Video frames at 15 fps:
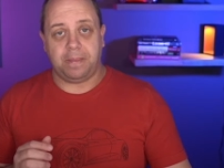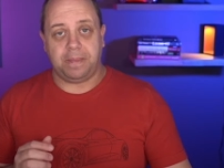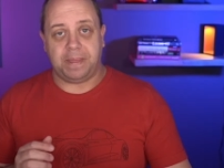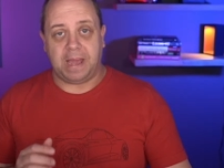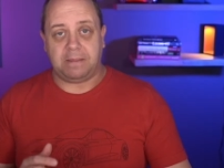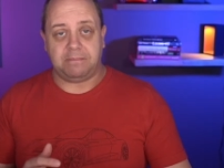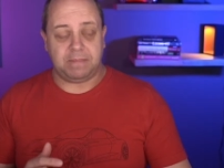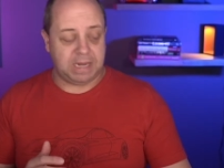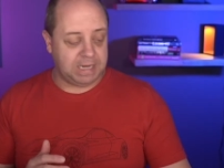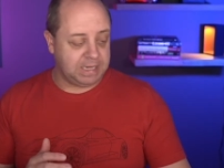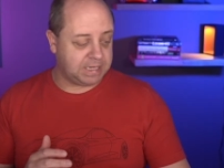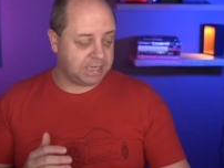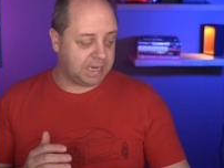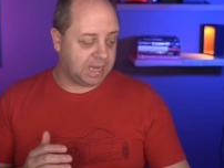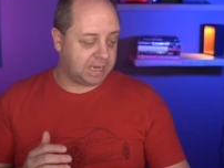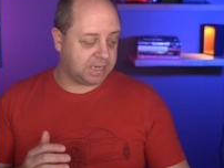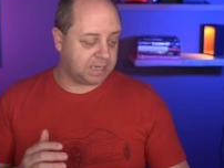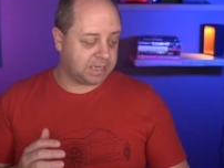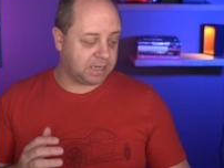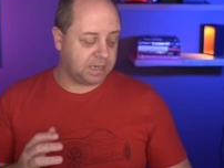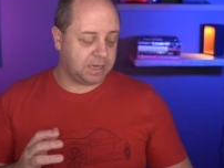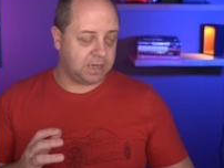that means
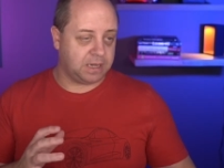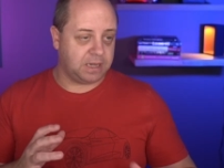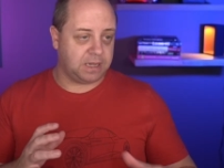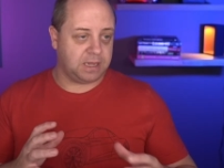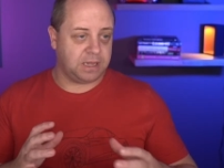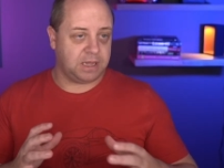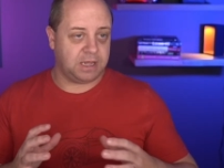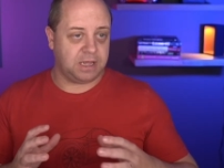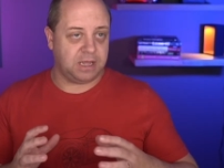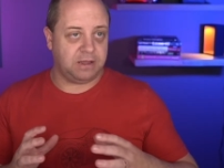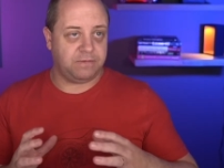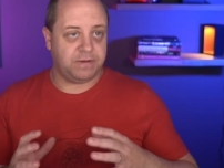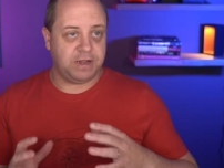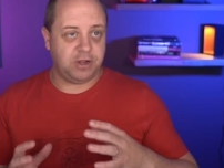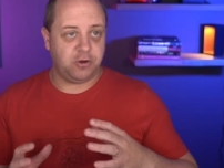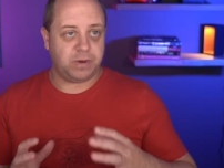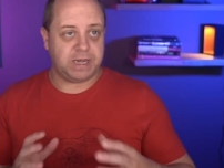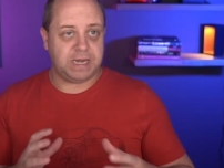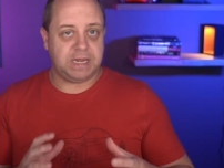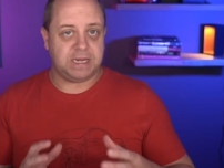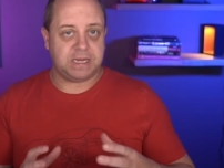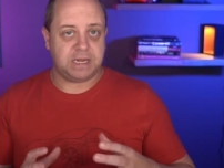that if the
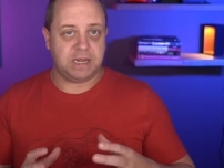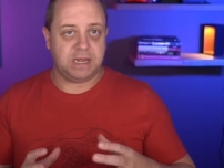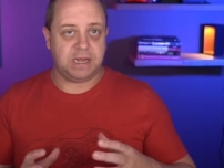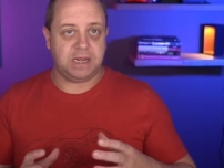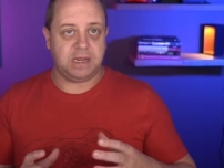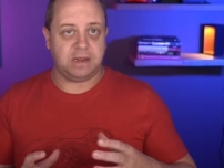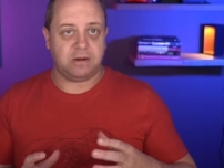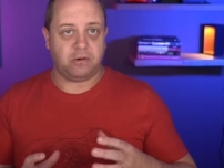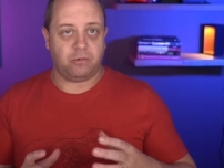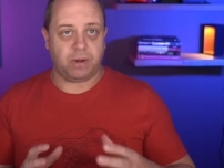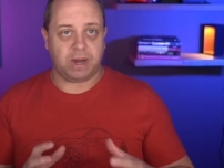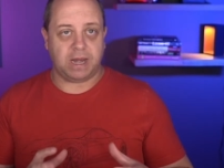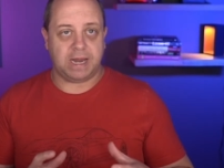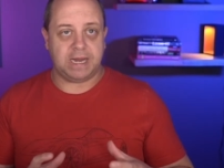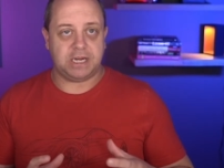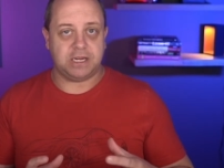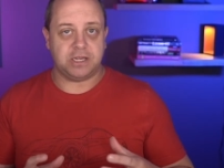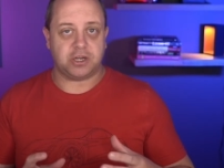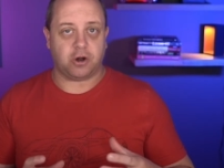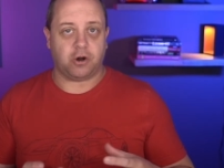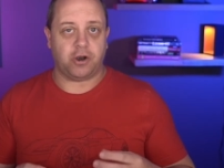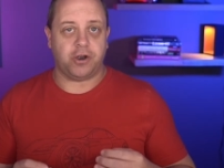UN ECE
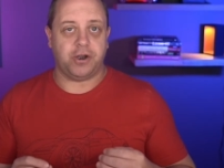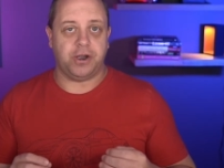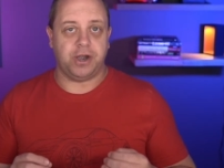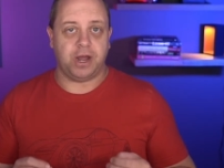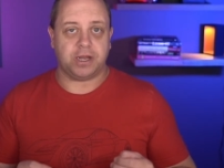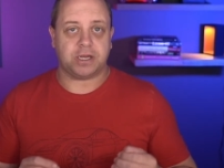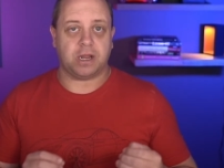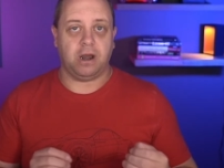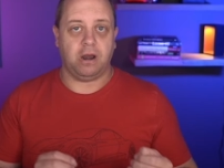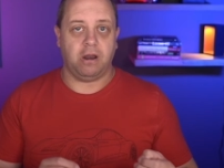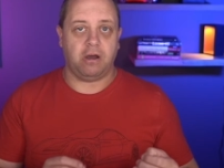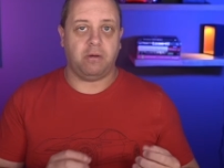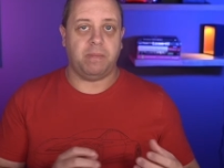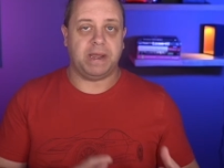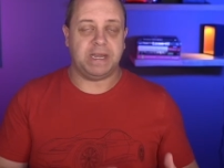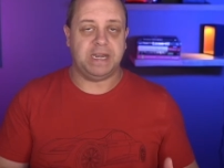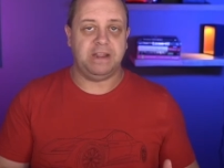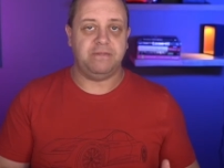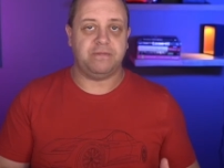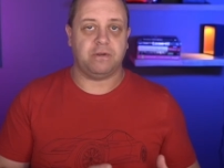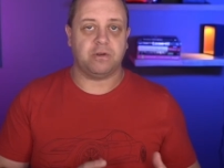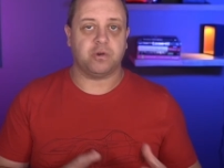regulations are not a law by
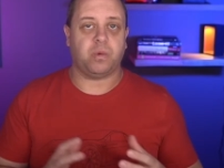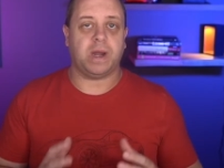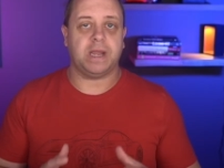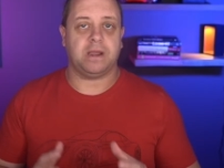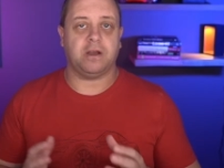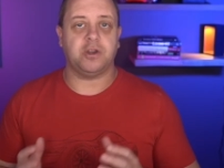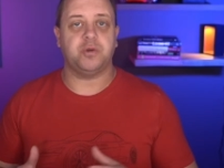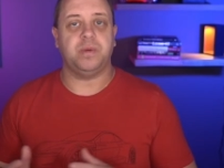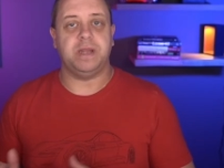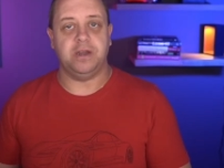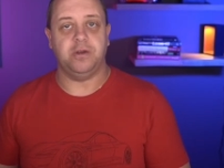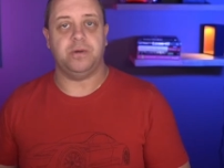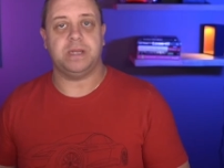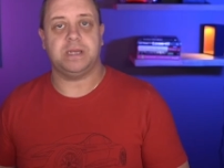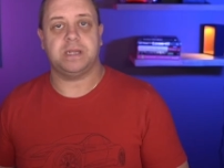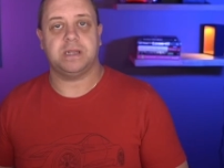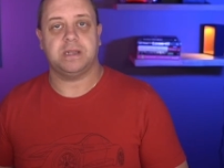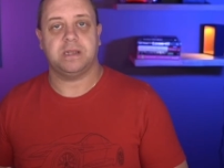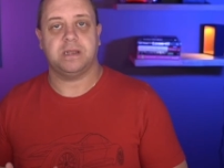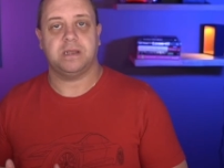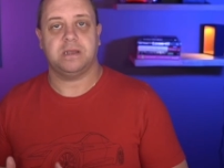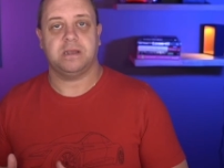default, why can't we do it
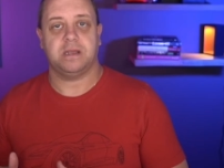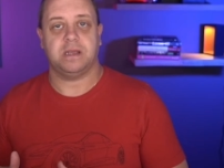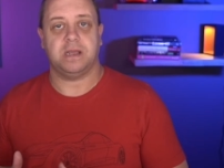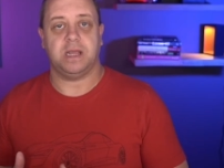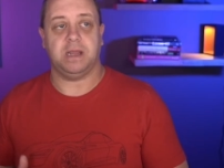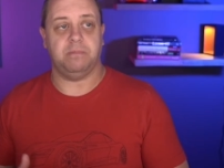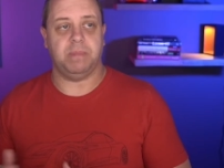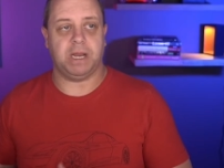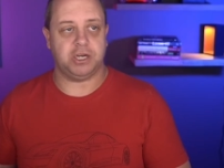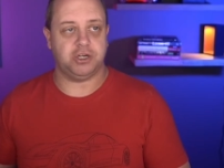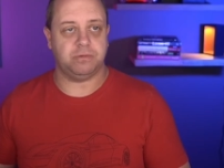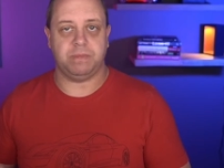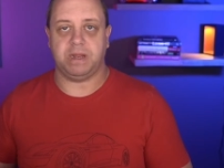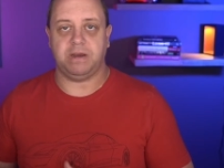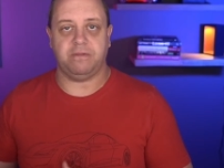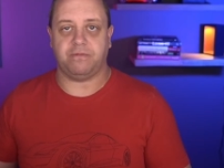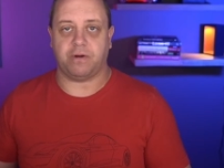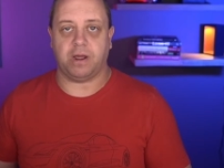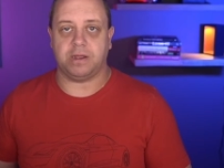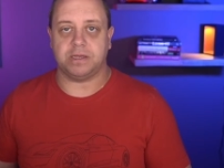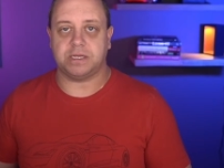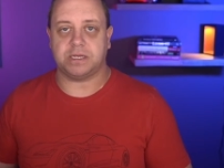in Belgium, in
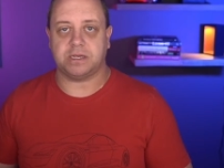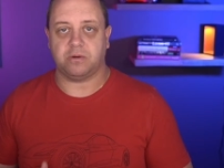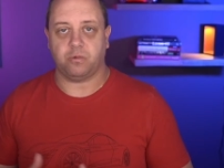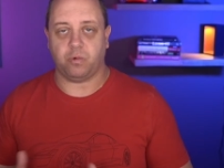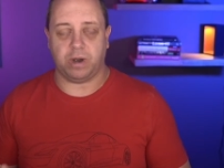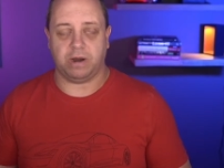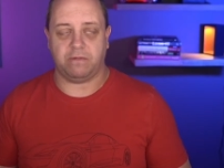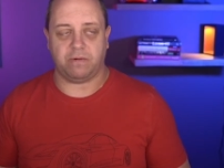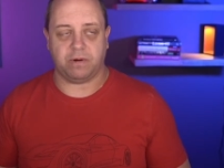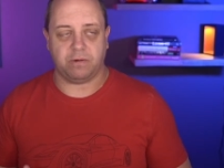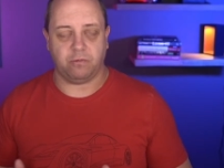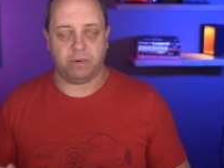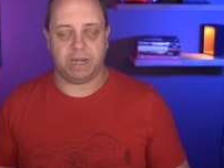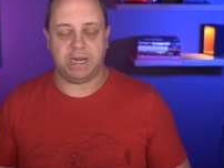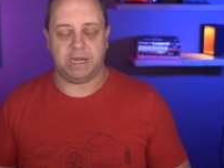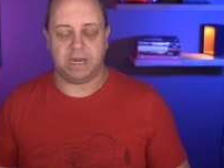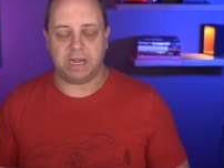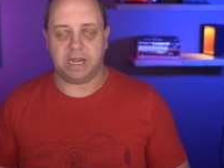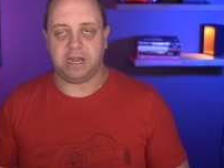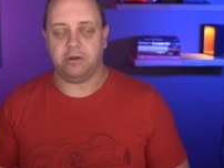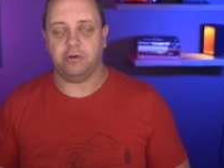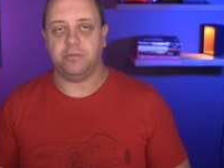France, wherever within the
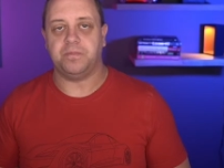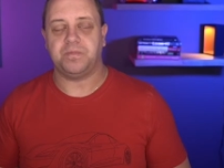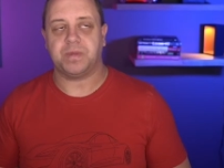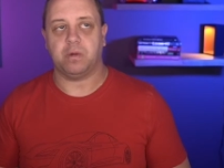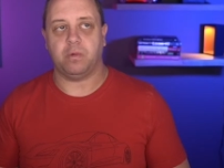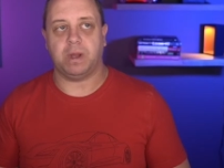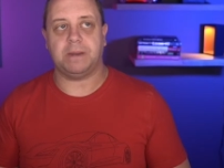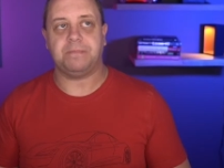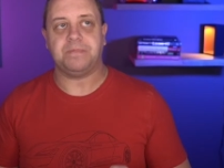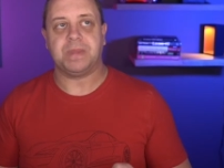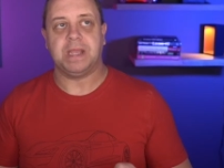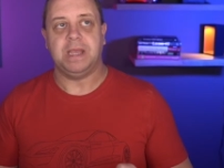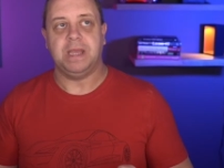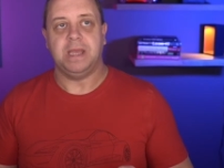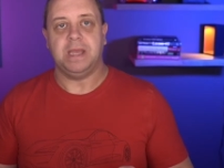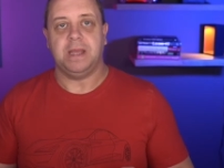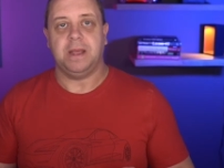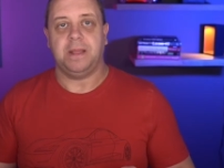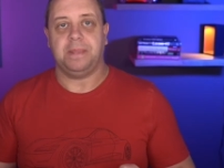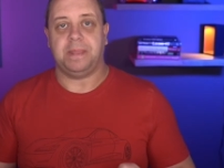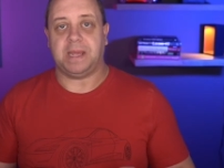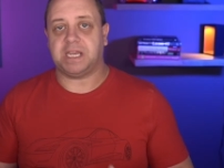EU. Well,
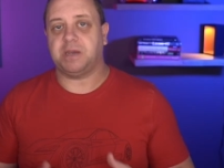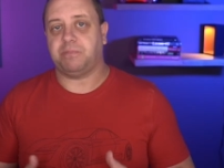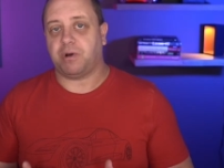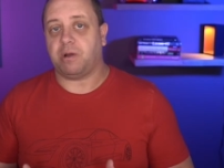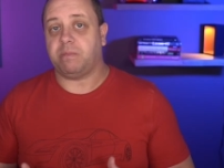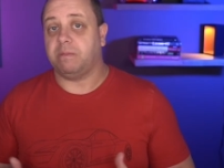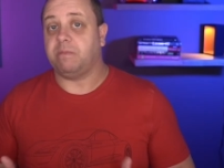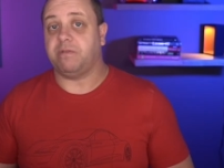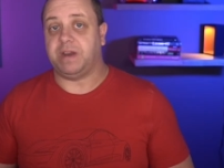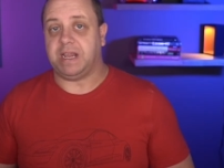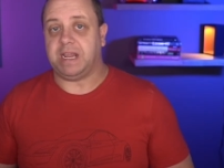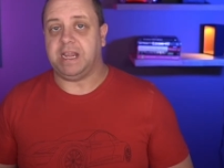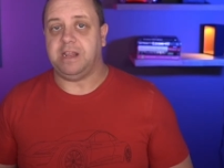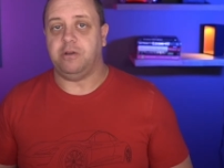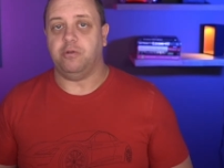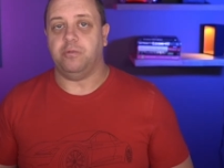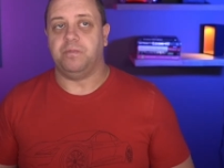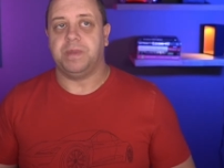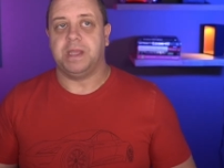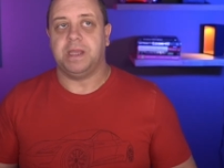that is the problem of the EU.